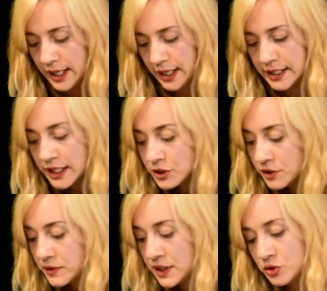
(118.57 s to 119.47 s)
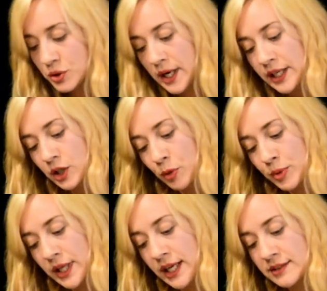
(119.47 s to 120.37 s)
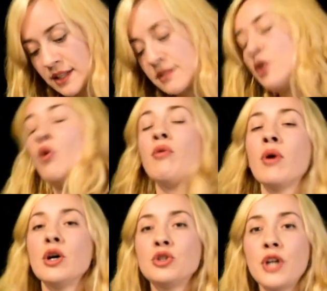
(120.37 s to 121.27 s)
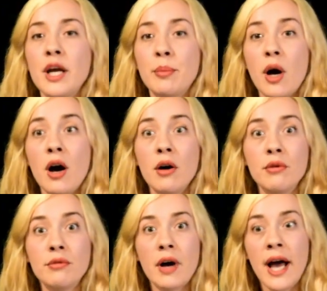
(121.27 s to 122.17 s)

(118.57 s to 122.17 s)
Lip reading: And each of these triangular planes has the overall shape of a